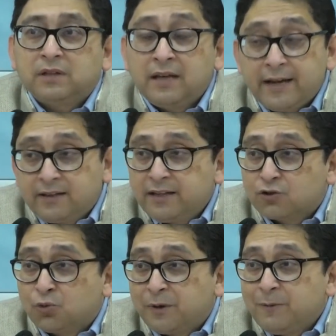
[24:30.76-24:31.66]
Lately
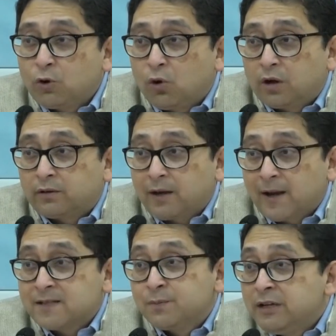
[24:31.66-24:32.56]
the Supreme Court
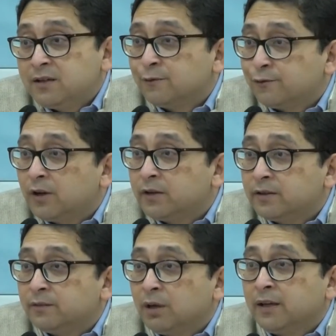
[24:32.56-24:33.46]
has been
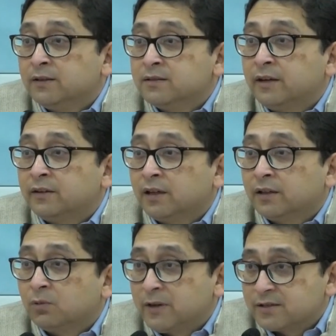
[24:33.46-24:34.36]
confronted by this
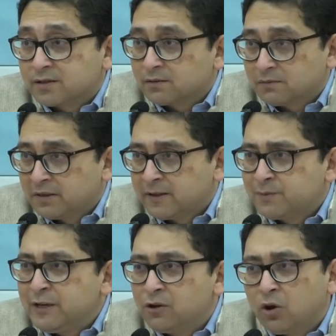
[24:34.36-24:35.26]
entire question. And
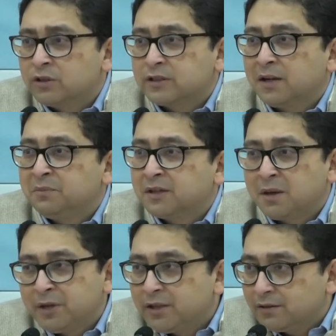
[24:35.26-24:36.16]
that's been a long time
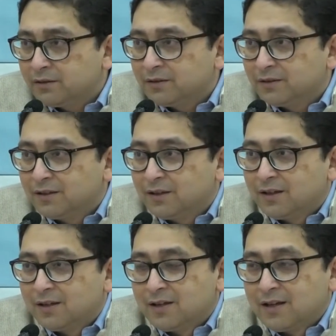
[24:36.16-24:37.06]
coming,
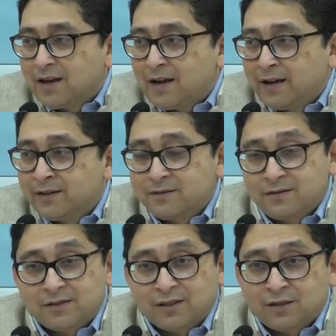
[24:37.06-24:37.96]

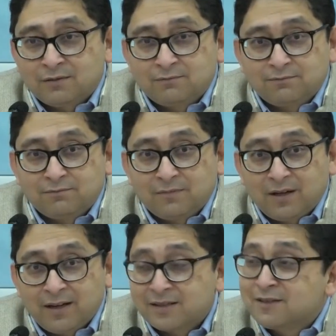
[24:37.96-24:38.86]
and
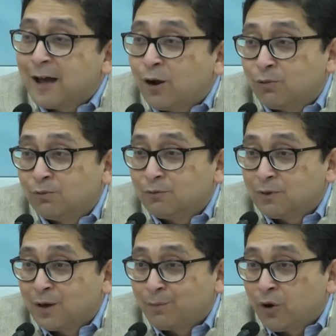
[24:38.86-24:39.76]
it's
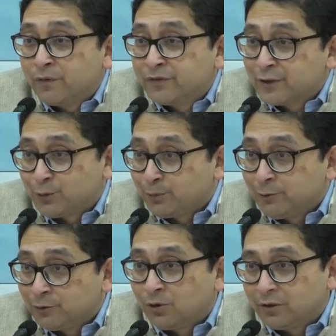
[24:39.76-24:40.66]
now upon the
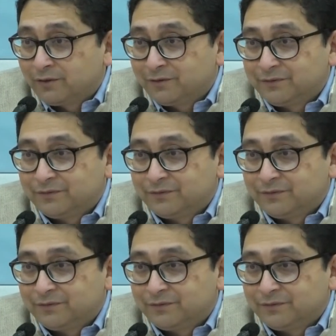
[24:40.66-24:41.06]
Supreme Court.